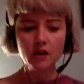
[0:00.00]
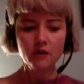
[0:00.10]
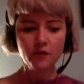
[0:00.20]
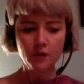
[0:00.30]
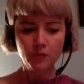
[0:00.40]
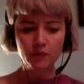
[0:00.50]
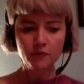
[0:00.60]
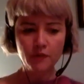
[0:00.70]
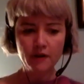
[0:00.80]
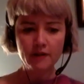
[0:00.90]
for the modern
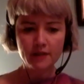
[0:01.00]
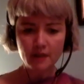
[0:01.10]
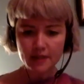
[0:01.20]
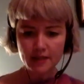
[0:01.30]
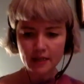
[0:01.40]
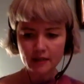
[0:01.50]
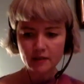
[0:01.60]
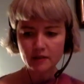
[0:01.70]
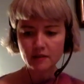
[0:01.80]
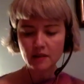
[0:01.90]
fairy
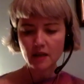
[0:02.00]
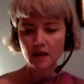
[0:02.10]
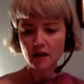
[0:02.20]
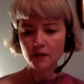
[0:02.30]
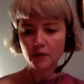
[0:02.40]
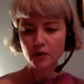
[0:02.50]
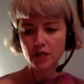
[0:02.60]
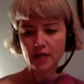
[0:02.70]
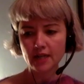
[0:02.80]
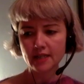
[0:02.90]
sightings uh,
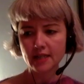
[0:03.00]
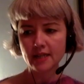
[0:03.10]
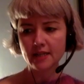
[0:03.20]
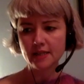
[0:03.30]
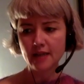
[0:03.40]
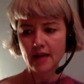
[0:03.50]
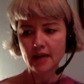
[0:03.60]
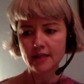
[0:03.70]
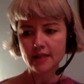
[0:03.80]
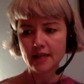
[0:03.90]
project is
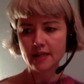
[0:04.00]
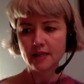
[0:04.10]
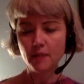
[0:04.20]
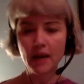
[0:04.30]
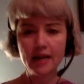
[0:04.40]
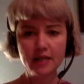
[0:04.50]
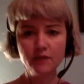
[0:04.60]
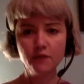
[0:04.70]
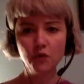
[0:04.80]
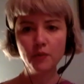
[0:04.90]
that it's a place
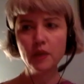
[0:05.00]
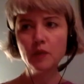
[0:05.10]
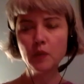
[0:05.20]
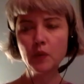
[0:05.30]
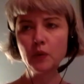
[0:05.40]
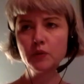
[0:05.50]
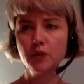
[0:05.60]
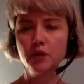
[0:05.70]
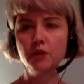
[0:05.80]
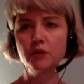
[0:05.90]
for people
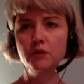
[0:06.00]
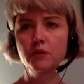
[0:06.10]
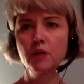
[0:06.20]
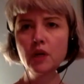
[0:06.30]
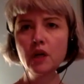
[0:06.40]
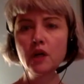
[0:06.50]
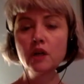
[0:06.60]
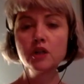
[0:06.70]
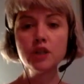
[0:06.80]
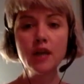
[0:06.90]
to
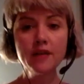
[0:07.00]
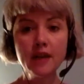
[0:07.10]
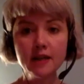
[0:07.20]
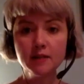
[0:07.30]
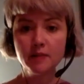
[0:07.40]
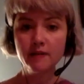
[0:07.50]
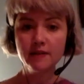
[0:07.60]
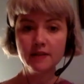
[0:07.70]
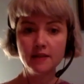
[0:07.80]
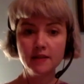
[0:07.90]
share their
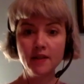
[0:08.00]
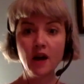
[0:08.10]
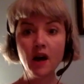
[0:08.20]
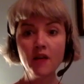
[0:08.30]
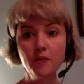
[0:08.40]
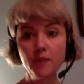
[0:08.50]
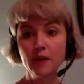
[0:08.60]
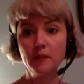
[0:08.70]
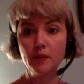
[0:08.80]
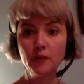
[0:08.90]
experiences so that other
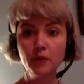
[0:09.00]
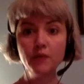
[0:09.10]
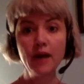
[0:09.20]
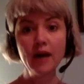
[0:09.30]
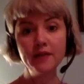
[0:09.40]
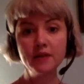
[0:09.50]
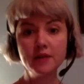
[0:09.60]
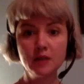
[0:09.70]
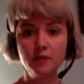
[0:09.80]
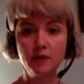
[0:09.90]
people who've had those
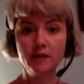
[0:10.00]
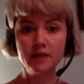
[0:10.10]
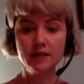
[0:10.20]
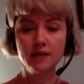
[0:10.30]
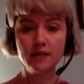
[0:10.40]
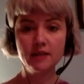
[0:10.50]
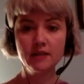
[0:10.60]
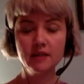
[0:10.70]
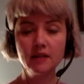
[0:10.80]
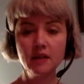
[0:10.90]

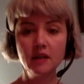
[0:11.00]
experiences